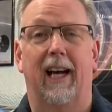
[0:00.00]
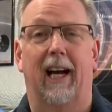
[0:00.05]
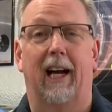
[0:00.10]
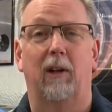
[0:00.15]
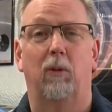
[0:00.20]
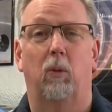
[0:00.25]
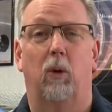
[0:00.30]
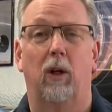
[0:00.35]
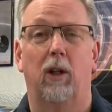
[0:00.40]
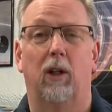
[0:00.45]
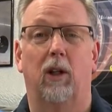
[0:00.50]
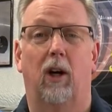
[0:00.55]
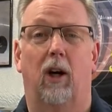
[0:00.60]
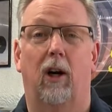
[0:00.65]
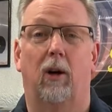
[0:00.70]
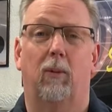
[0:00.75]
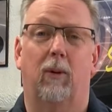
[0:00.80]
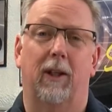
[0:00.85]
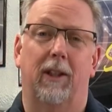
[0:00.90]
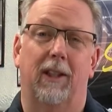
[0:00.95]
on one
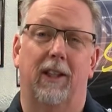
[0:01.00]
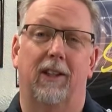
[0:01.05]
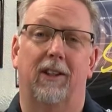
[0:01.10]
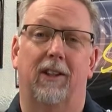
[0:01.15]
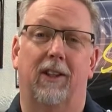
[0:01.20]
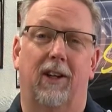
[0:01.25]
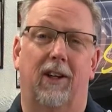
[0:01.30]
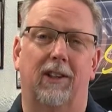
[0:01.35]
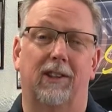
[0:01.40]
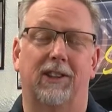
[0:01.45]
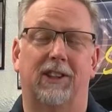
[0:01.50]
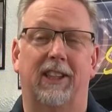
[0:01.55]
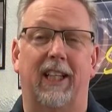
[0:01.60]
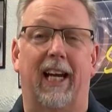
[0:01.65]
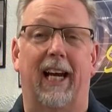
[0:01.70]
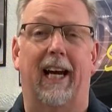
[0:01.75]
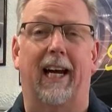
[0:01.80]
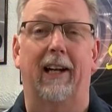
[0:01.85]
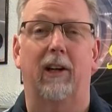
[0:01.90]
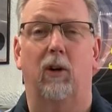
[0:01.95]
car while the other car
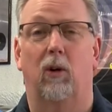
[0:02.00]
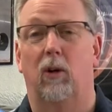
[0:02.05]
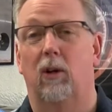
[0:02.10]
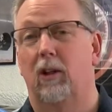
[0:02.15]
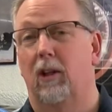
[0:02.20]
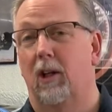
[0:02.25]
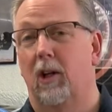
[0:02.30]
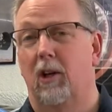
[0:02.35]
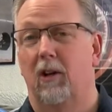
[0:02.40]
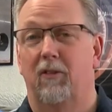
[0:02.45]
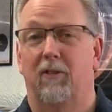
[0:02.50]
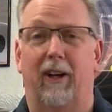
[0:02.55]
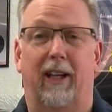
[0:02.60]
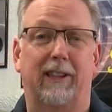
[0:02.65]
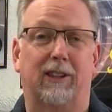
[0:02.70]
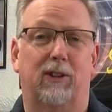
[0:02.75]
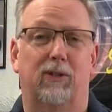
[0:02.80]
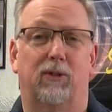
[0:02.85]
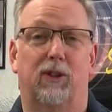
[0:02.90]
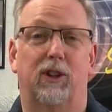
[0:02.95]
sat or
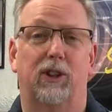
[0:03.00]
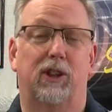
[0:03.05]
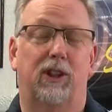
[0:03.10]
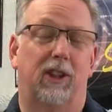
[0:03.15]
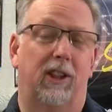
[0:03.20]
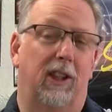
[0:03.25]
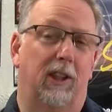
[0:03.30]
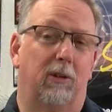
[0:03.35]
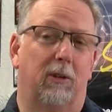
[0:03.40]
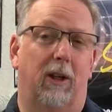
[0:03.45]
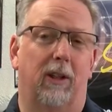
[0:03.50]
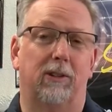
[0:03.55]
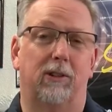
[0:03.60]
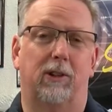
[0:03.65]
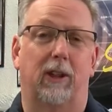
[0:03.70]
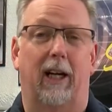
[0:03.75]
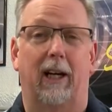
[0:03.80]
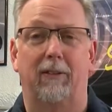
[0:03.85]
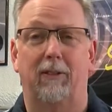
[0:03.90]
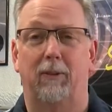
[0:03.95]
vice versa and you go out and
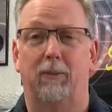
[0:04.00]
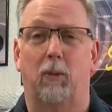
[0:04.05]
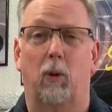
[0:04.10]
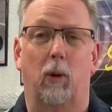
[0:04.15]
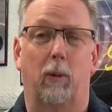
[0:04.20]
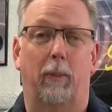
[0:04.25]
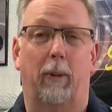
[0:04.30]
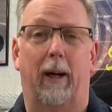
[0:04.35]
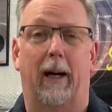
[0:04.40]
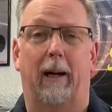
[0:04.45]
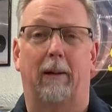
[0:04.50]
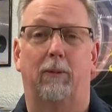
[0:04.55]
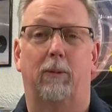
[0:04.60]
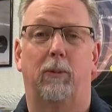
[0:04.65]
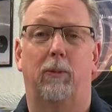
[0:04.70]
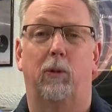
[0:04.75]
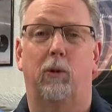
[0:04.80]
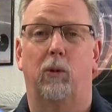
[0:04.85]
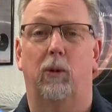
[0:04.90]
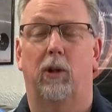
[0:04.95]
drive it, more
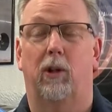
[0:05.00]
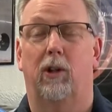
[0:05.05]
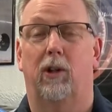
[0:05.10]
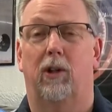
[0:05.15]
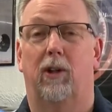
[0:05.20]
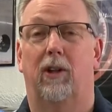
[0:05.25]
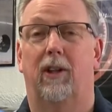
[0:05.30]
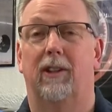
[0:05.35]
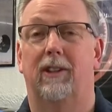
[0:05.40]
problems would occur.